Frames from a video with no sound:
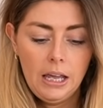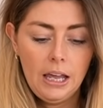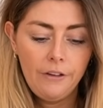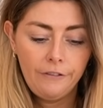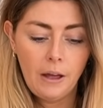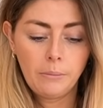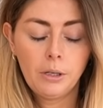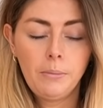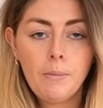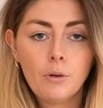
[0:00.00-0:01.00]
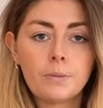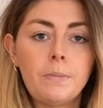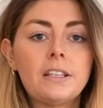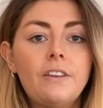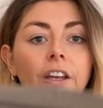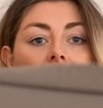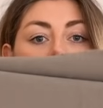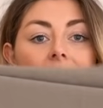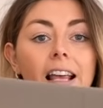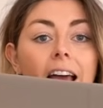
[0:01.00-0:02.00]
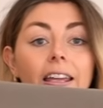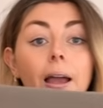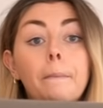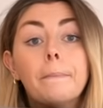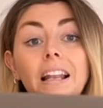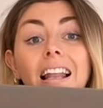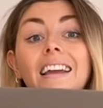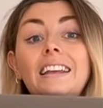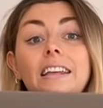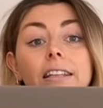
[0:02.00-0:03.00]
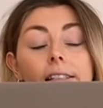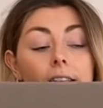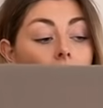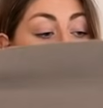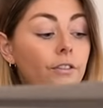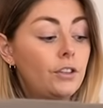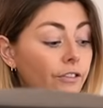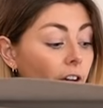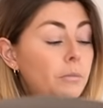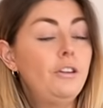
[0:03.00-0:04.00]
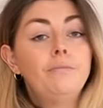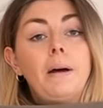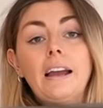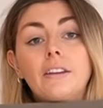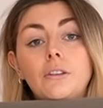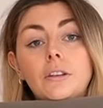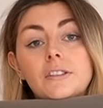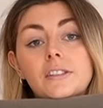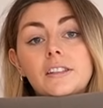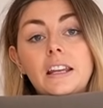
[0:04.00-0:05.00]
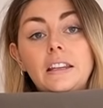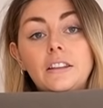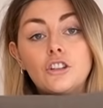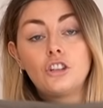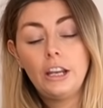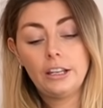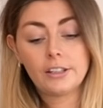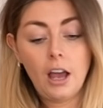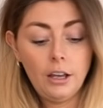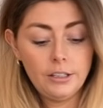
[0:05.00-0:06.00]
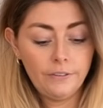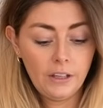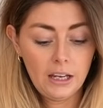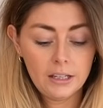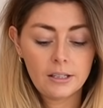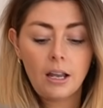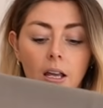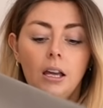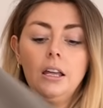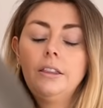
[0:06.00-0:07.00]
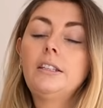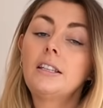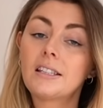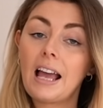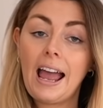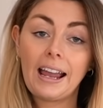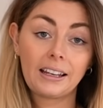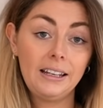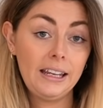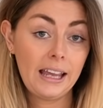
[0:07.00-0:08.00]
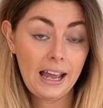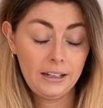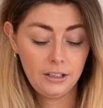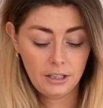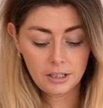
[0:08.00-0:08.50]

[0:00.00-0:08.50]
if I'm going to be more specific and say a blanket scarf. So if I move back, you can see the sheer size of this. This is the Acne Canada